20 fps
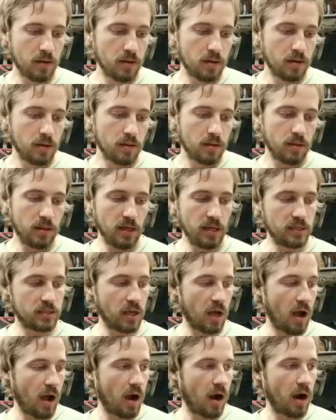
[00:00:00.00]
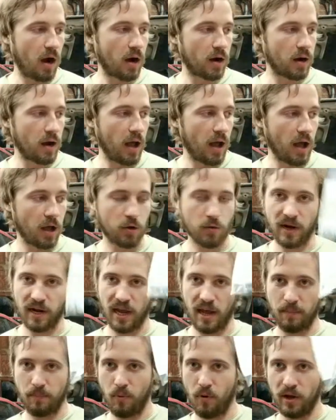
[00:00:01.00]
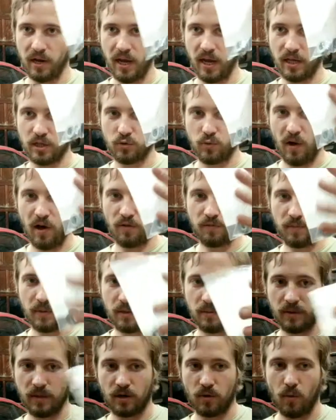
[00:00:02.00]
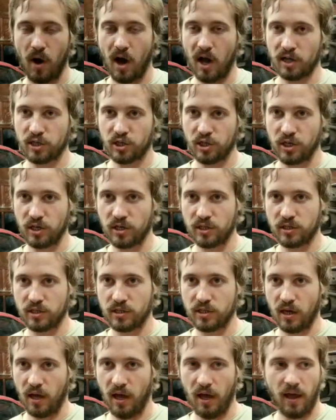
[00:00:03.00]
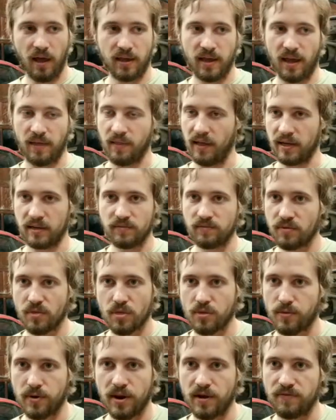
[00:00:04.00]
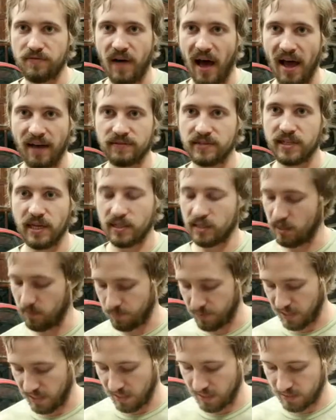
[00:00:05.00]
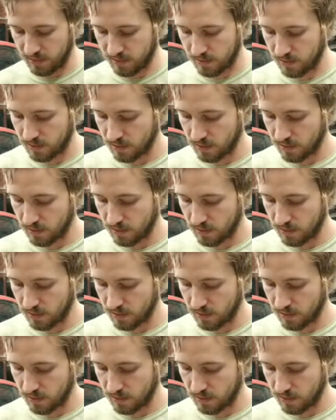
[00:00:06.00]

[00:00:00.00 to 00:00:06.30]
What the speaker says: These are grade 8.8 12 millimeter washers, again like 3-5 cents a piece.